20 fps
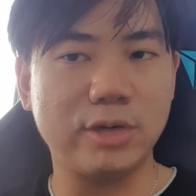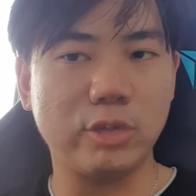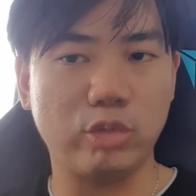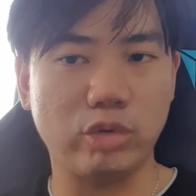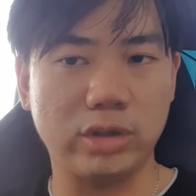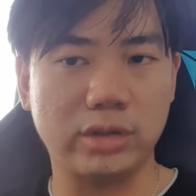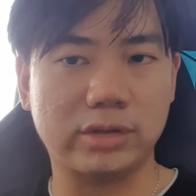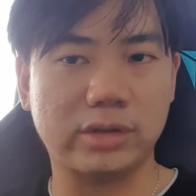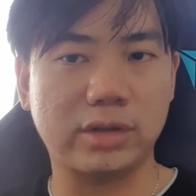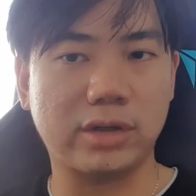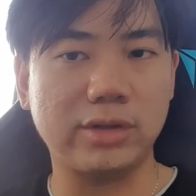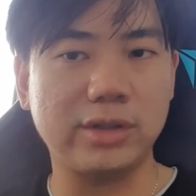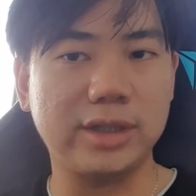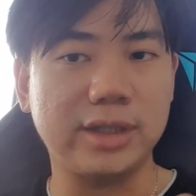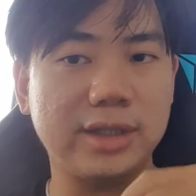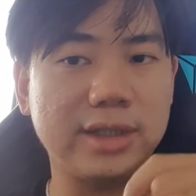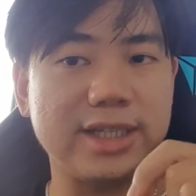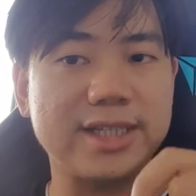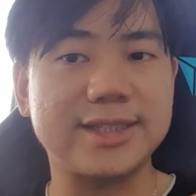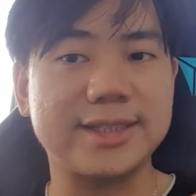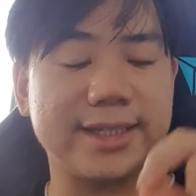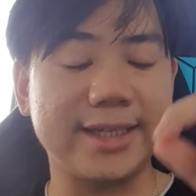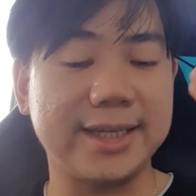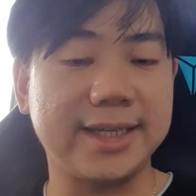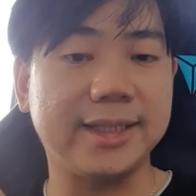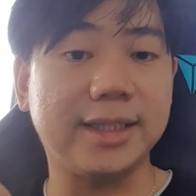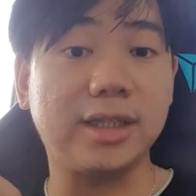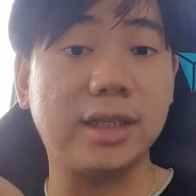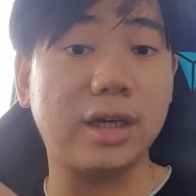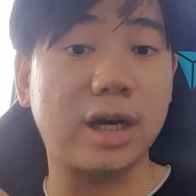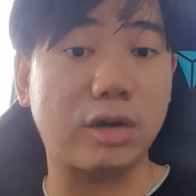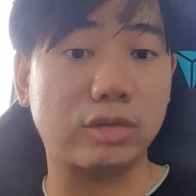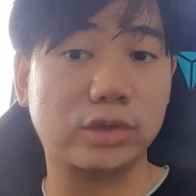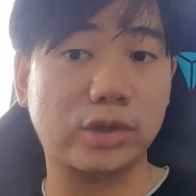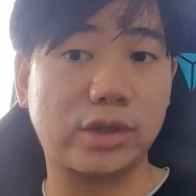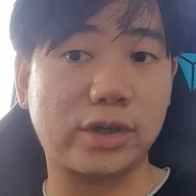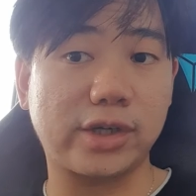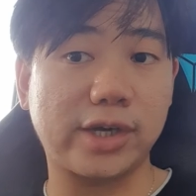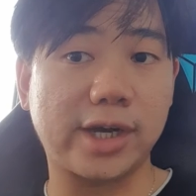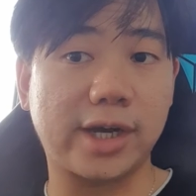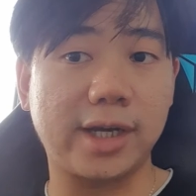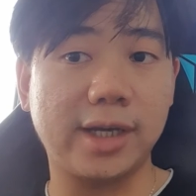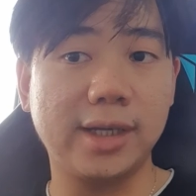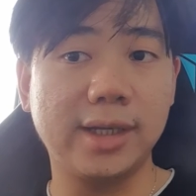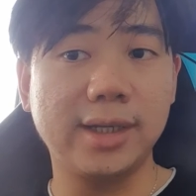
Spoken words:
Wilton, is in Australia.